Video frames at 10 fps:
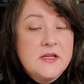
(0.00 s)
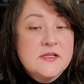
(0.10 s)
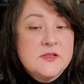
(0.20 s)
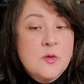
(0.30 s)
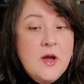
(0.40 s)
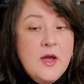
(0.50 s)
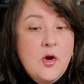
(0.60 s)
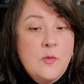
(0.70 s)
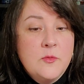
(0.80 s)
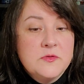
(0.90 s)
So I
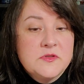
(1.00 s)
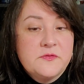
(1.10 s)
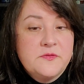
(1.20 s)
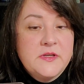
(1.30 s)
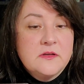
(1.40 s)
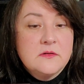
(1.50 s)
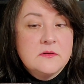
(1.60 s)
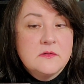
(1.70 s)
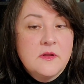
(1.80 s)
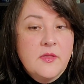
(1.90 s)
almost
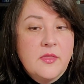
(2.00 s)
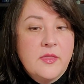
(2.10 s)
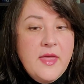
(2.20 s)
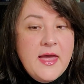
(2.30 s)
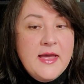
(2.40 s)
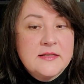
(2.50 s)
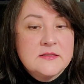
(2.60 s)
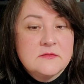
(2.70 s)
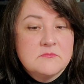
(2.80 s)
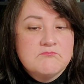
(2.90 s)
feel that